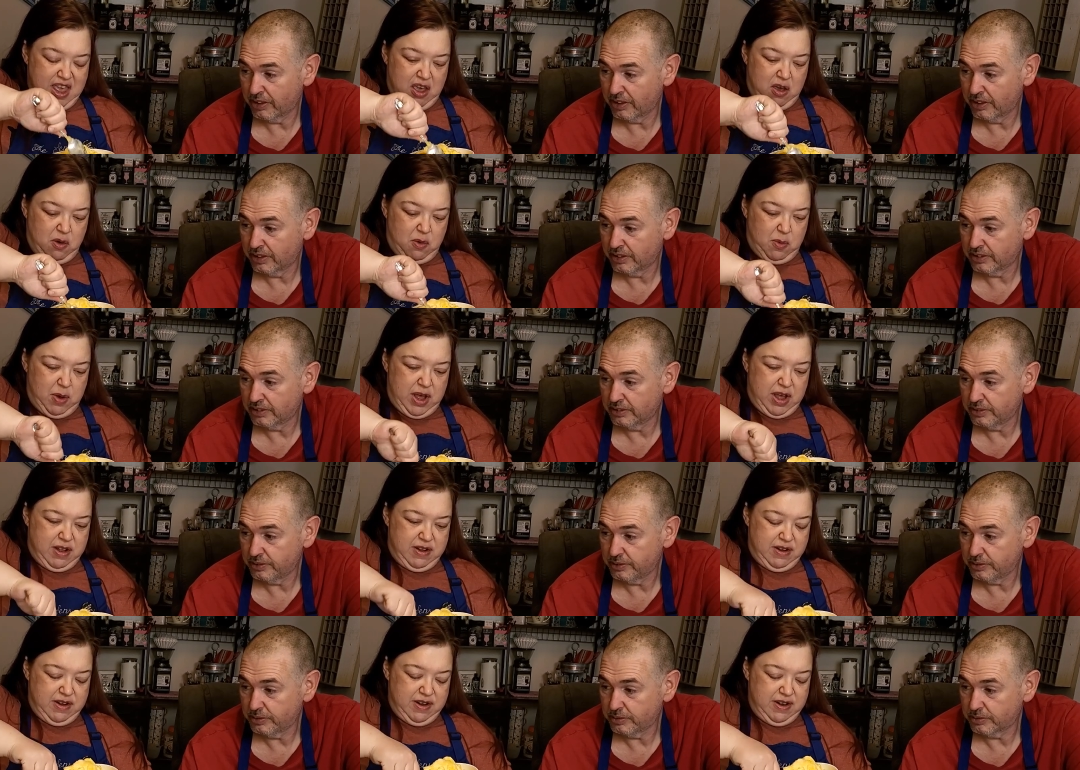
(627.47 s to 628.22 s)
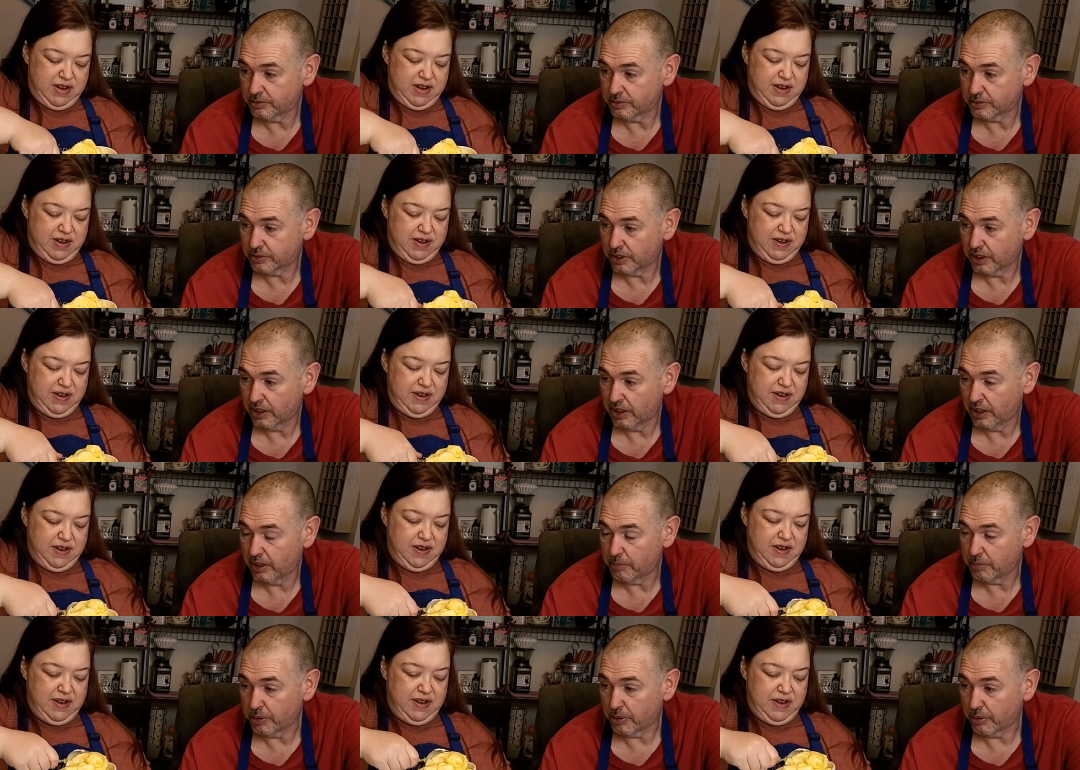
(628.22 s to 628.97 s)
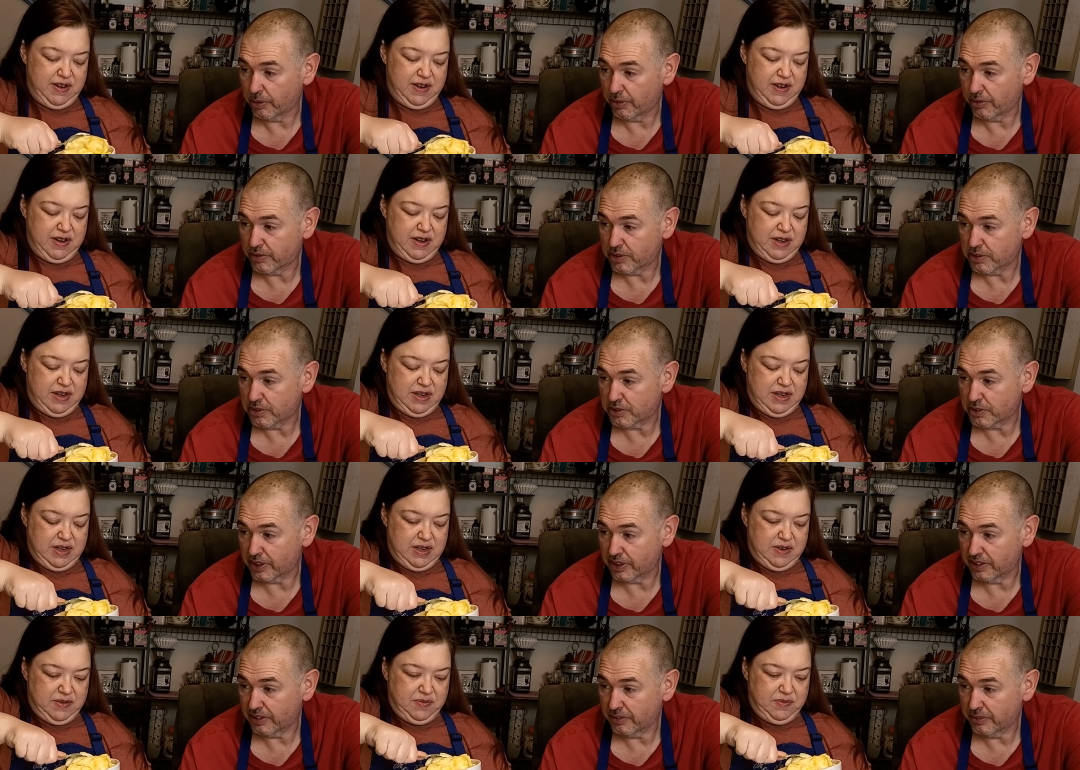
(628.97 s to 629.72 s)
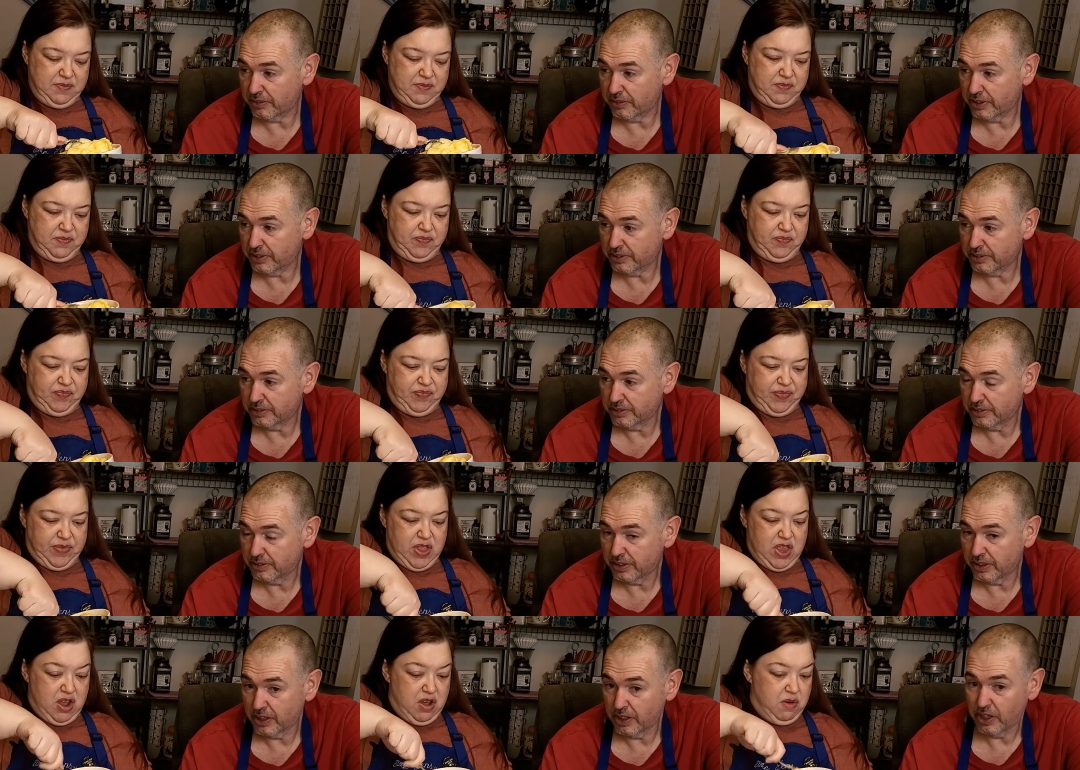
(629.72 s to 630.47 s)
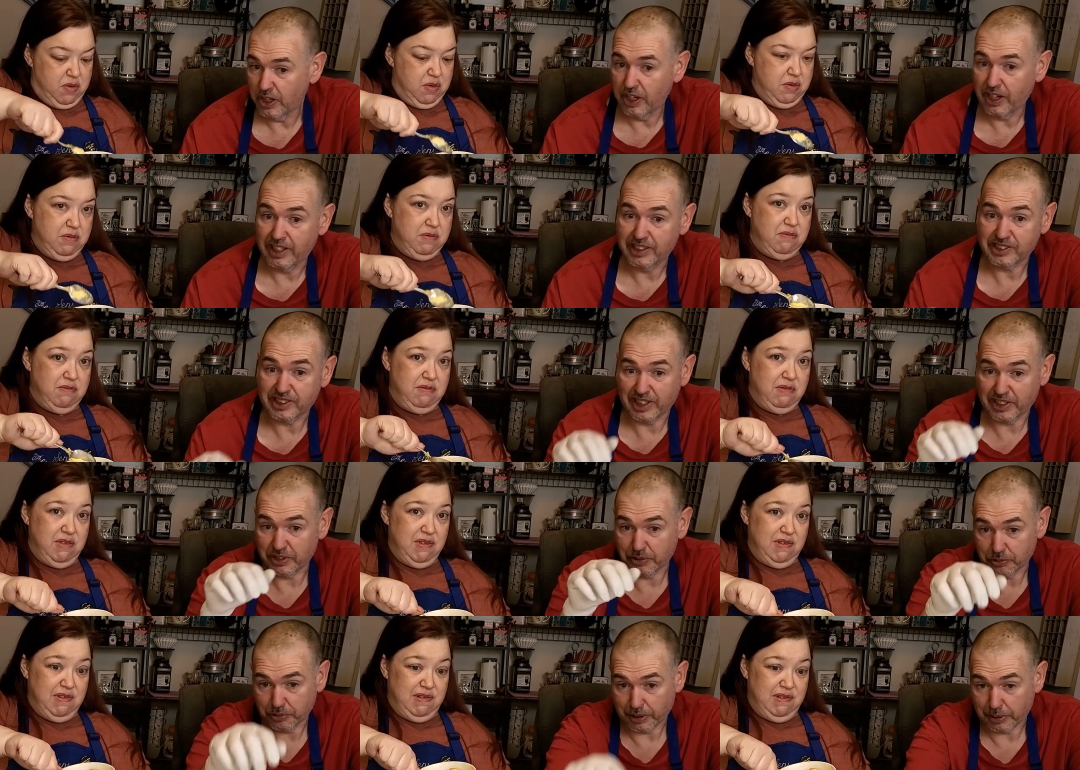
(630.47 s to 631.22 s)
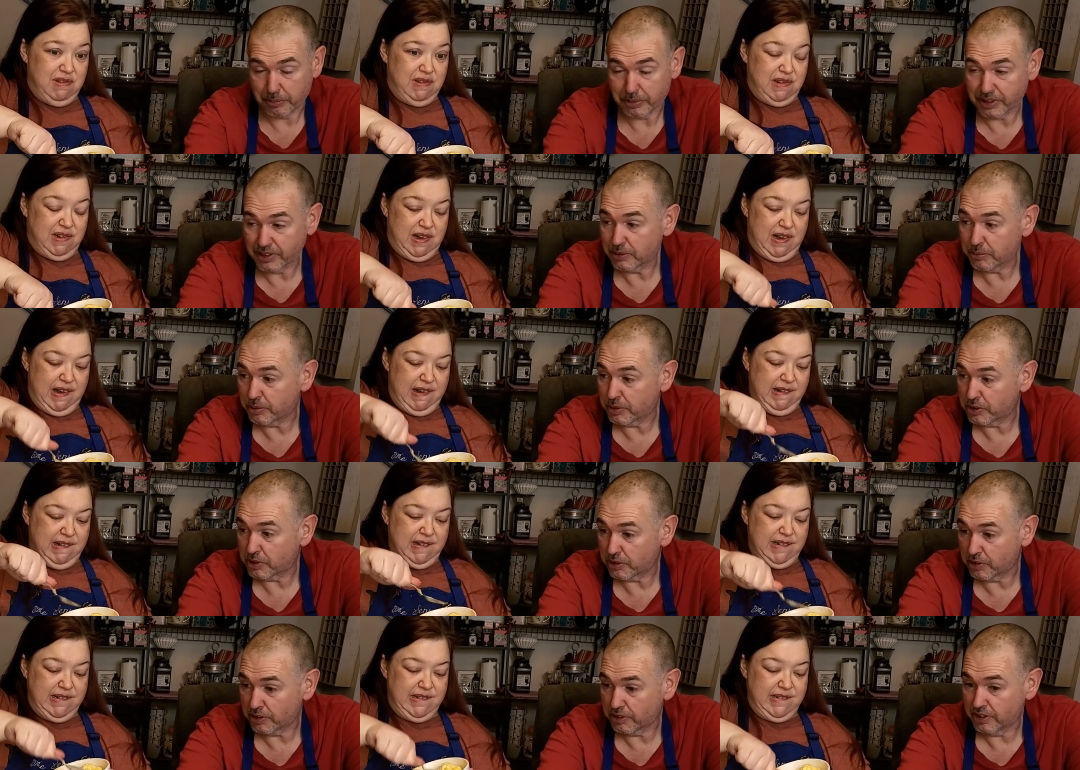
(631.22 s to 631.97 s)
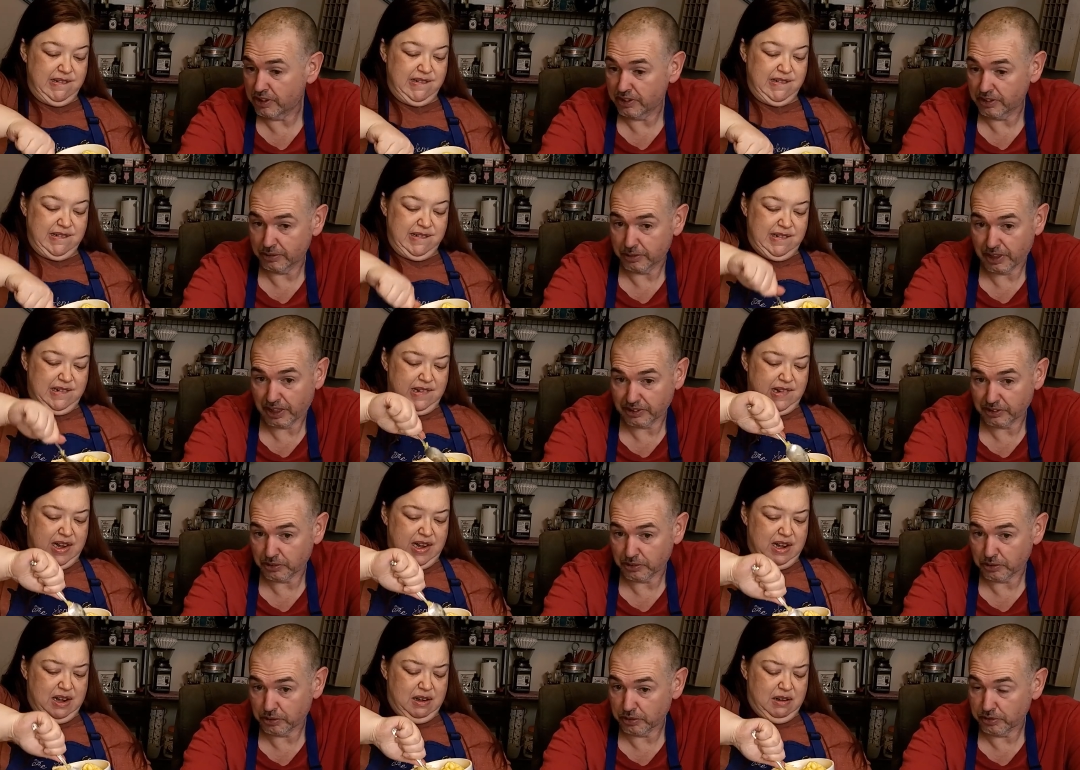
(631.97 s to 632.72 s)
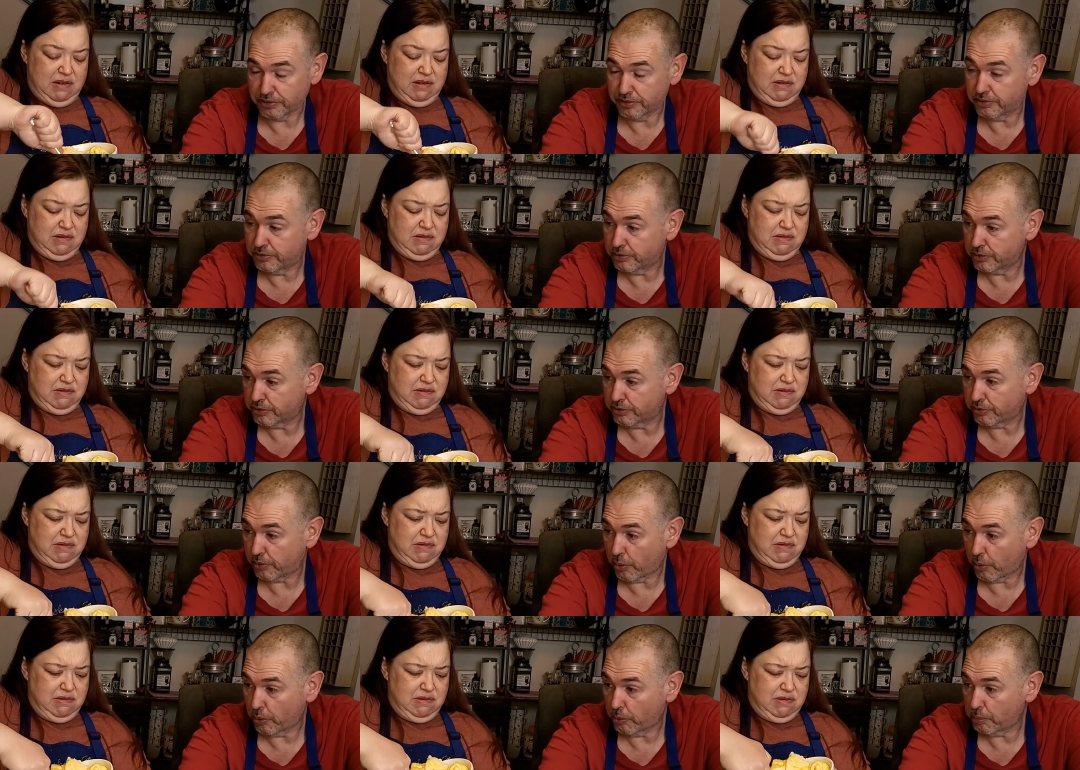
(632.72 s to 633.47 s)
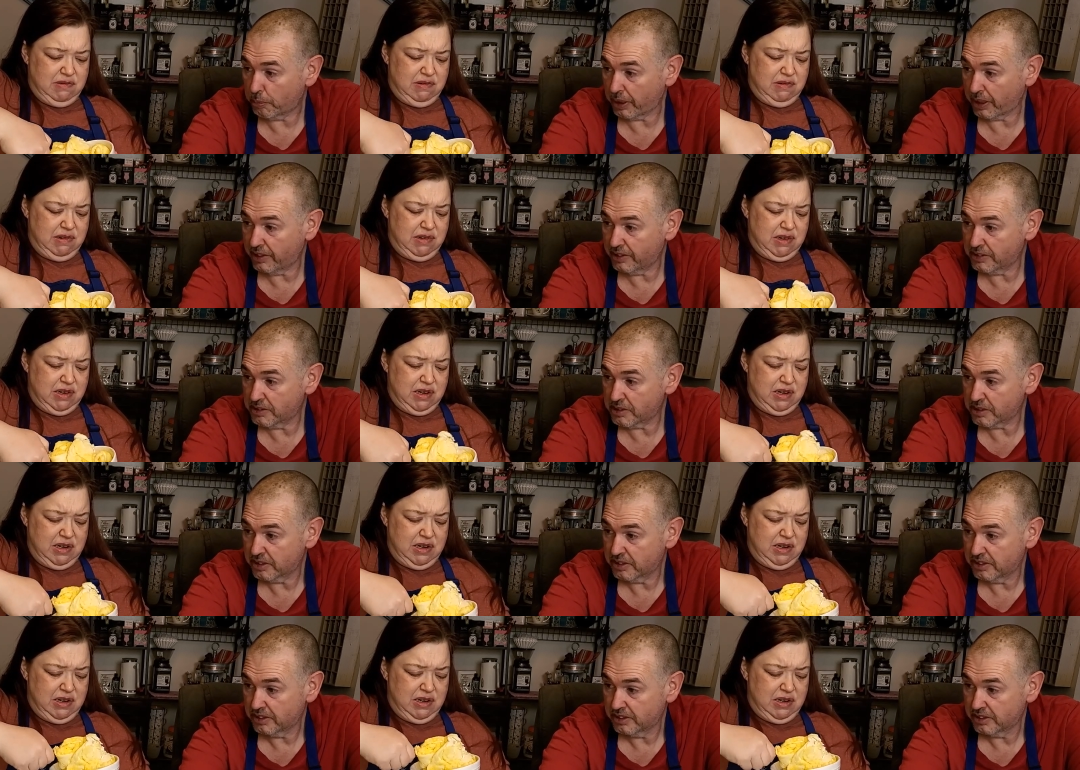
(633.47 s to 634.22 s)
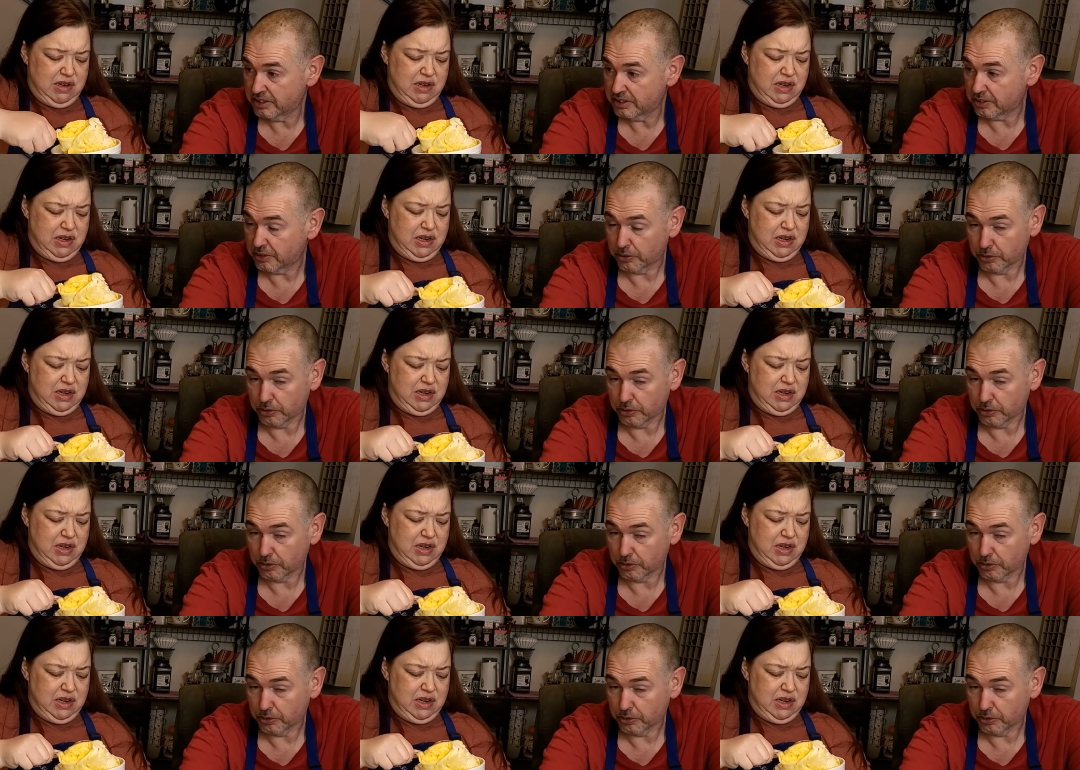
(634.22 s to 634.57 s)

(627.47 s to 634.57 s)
Speaker 1: Oh, well.
Speaker 2: You know what I was just thinking of, though? No. Instead of the ramekins, we should have got those little foil pans, the